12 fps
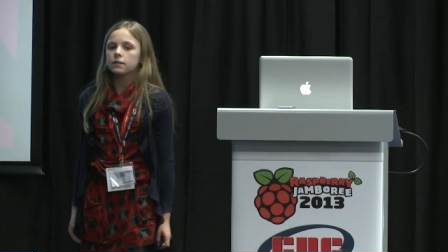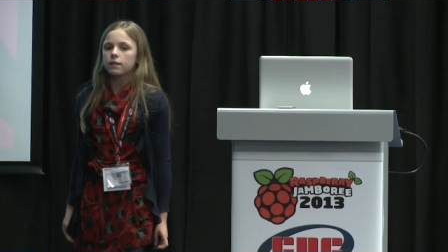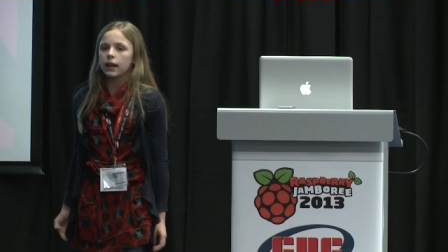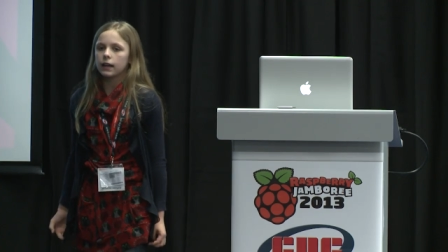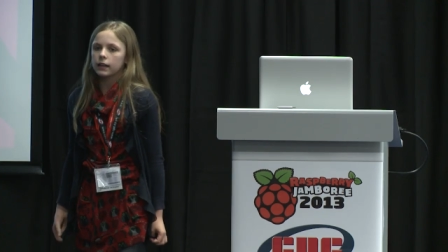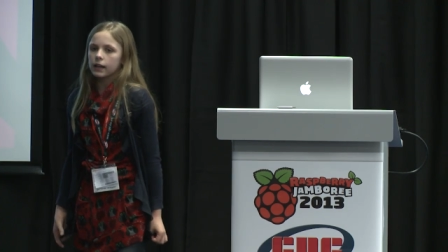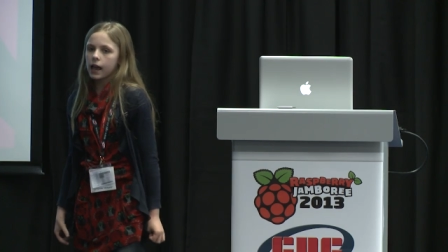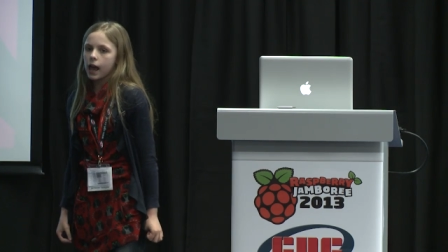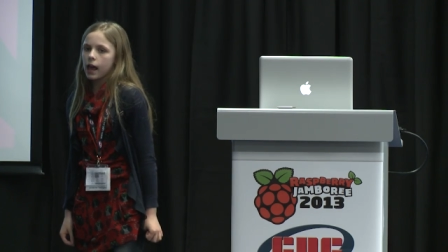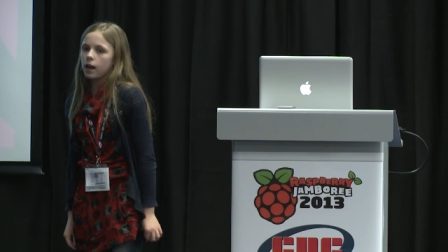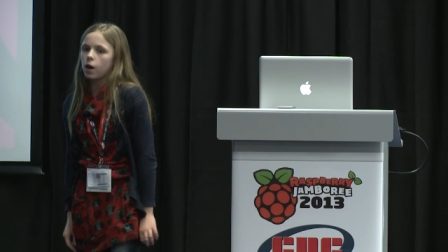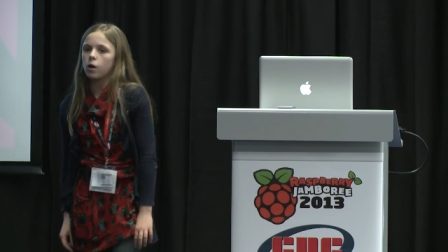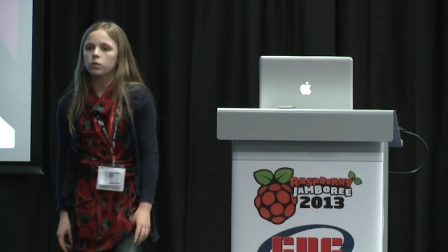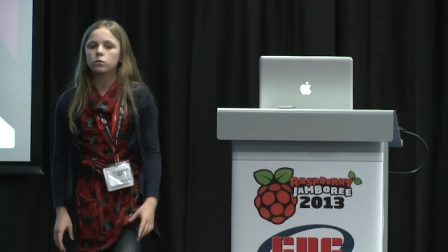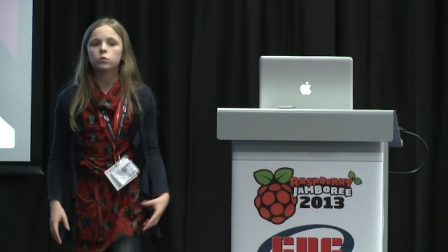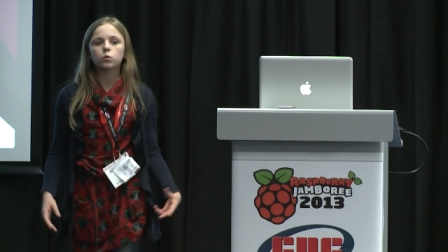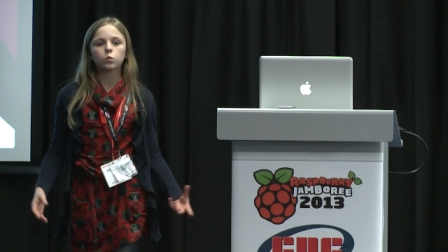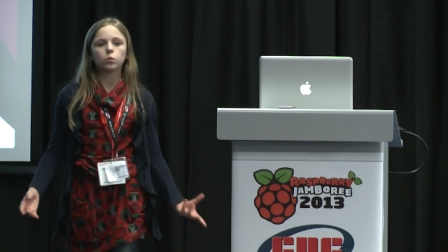trying to get a whole
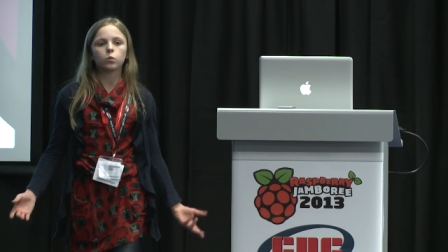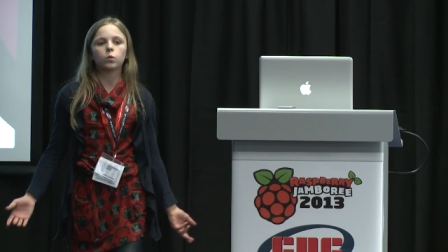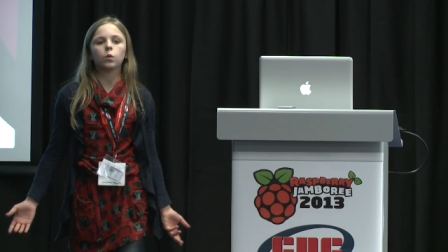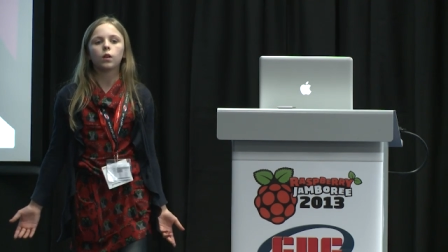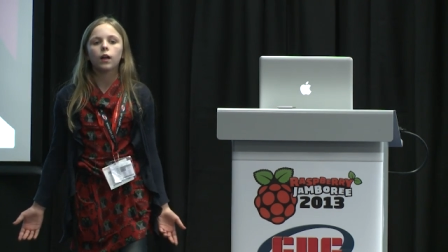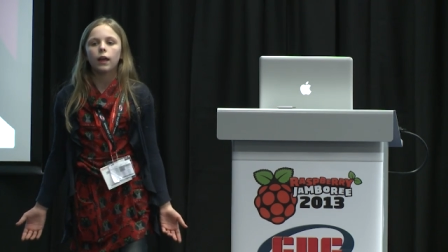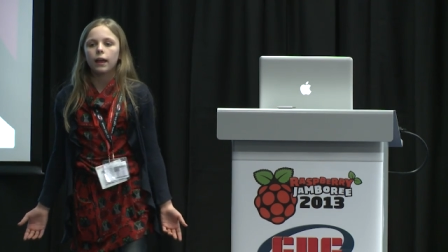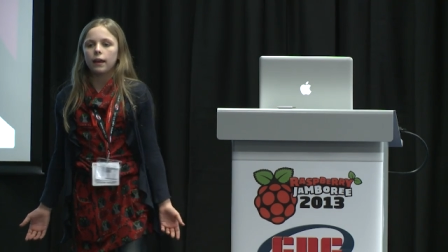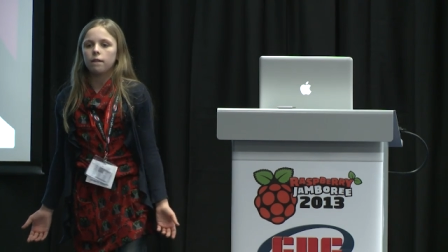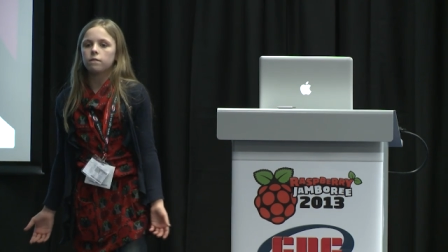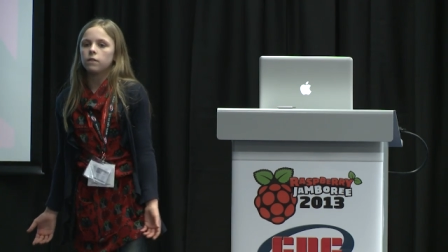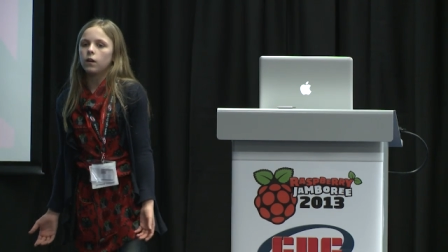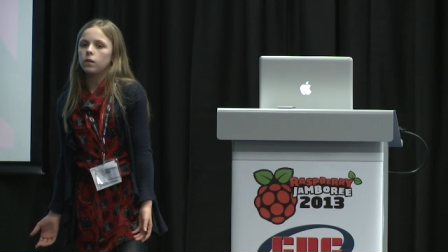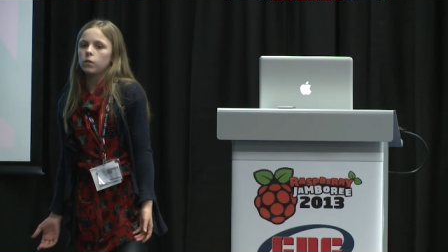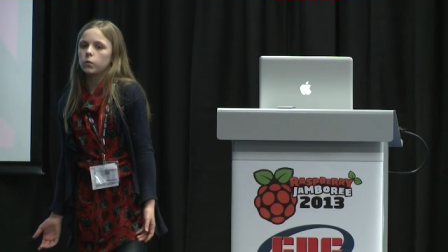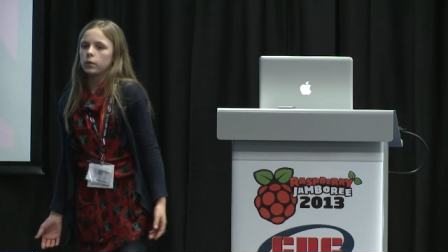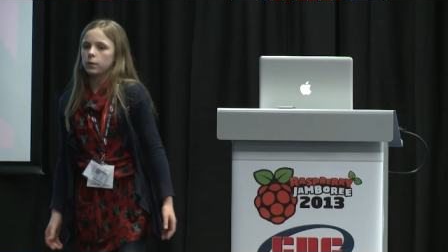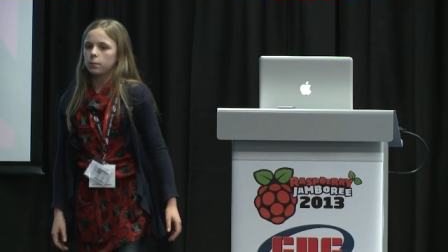school
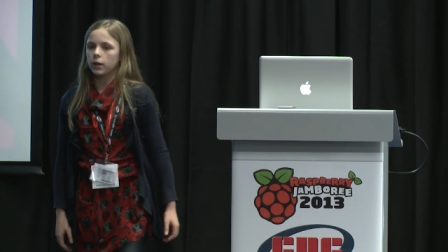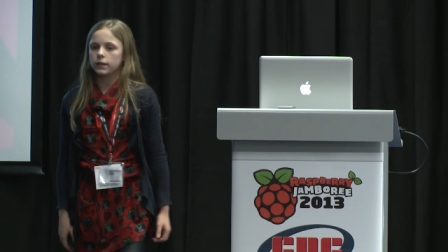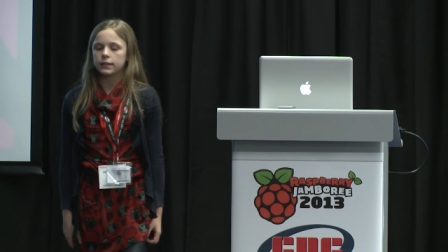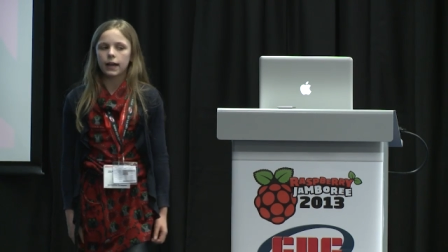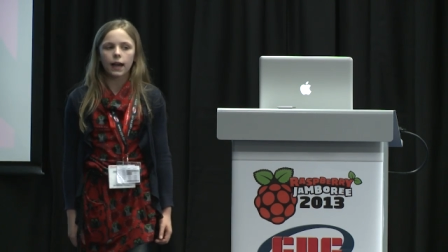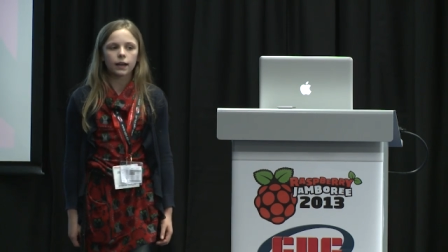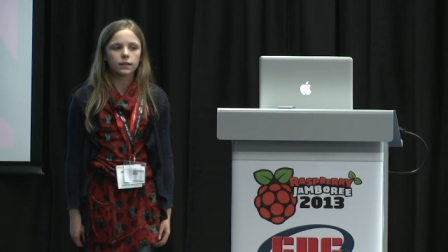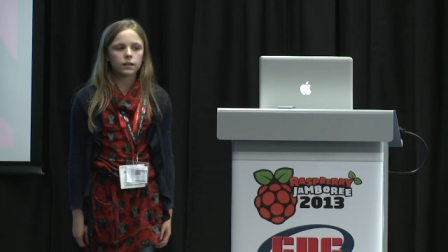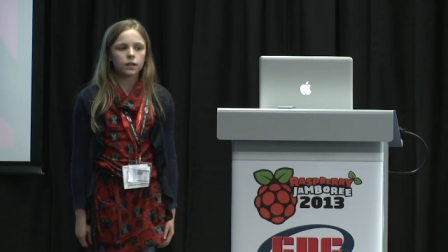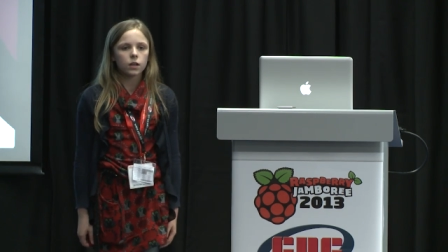involved with a project.